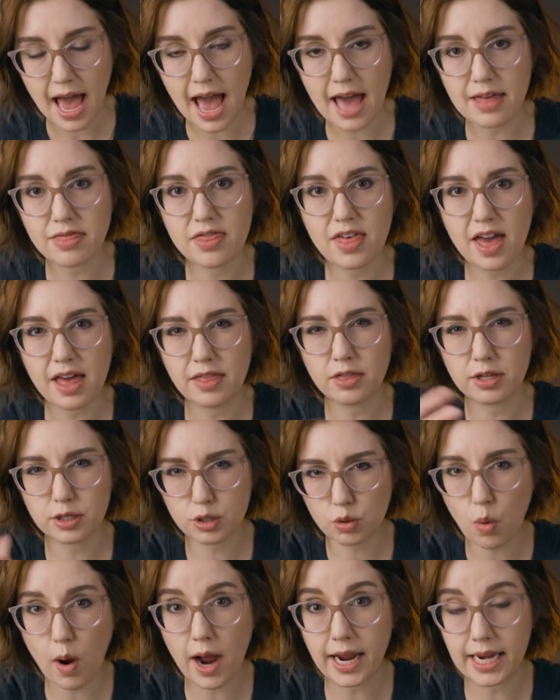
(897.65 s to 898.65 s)
and then the
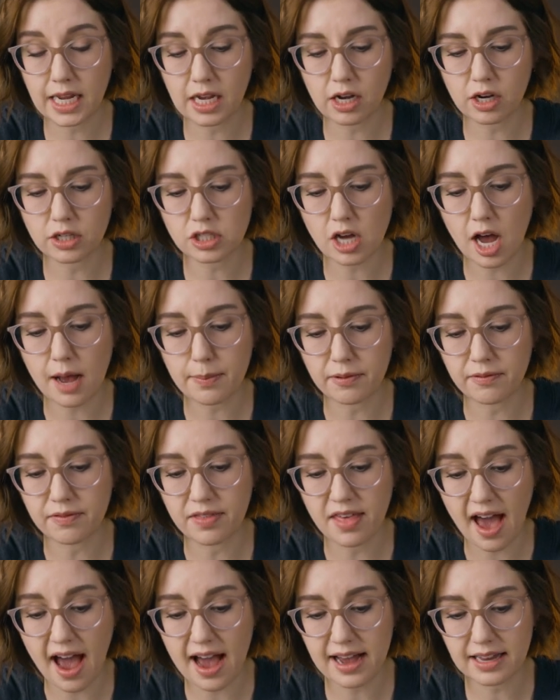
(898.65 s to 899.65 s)
twining on top of
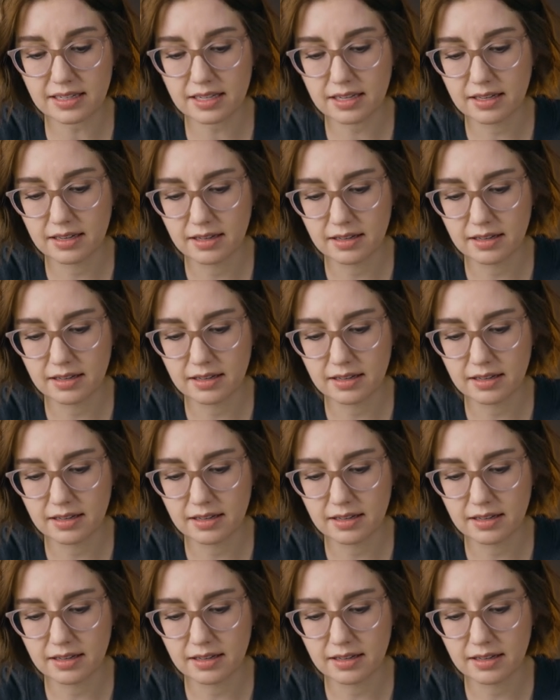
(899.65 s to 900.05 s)
that.